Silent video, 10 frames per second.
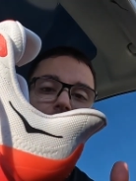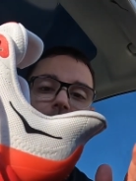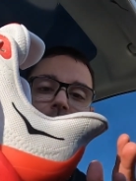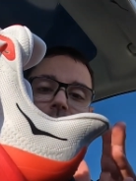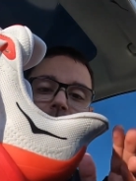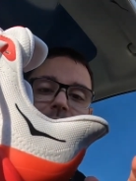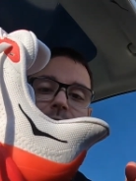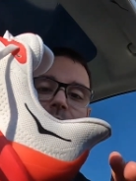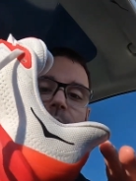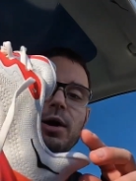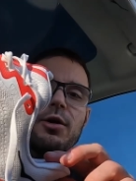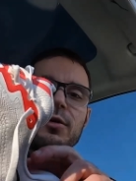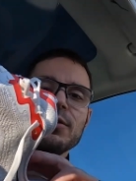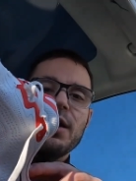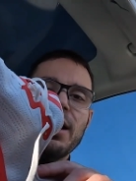collar worked very well.
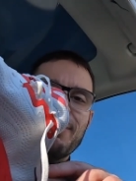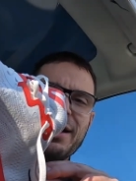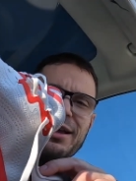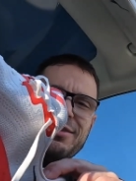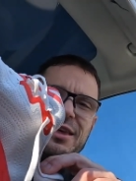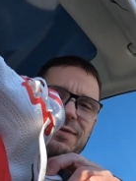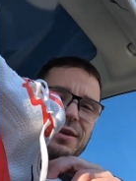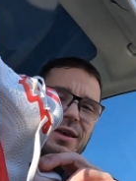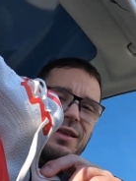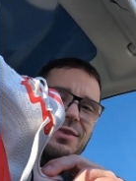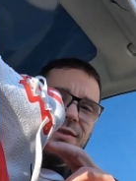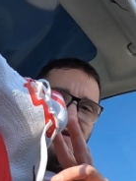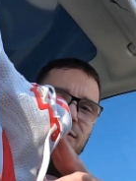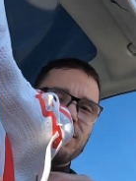I could see if it can get sensitive to